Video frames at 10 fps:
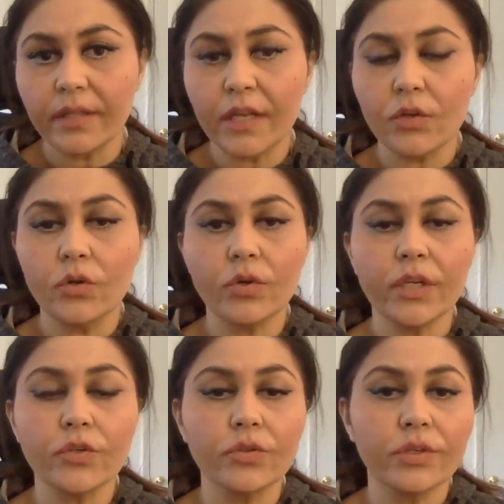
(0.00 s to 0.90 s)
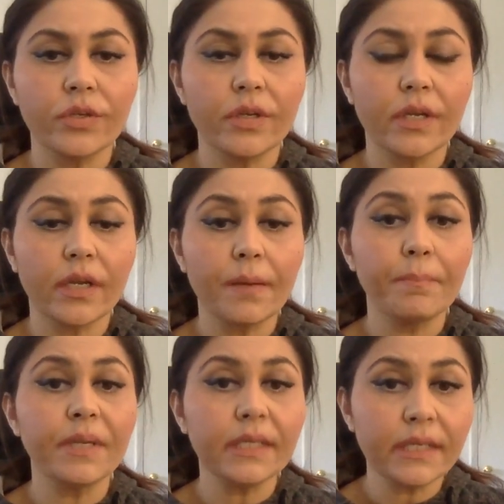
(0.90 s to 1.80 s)
Then you look into the
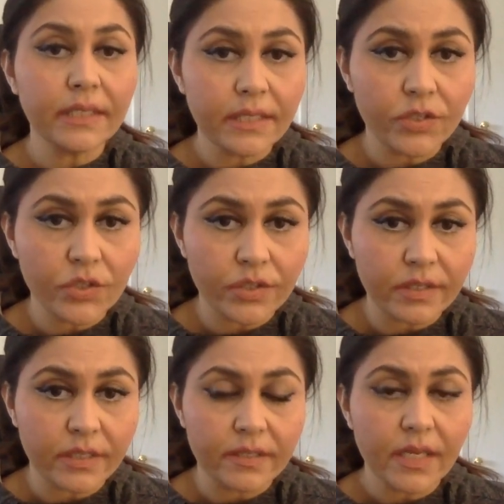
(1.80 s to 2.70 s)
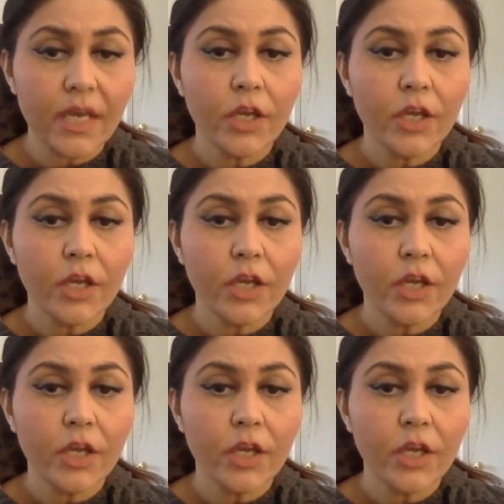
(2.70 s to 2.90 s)
competing contingencies.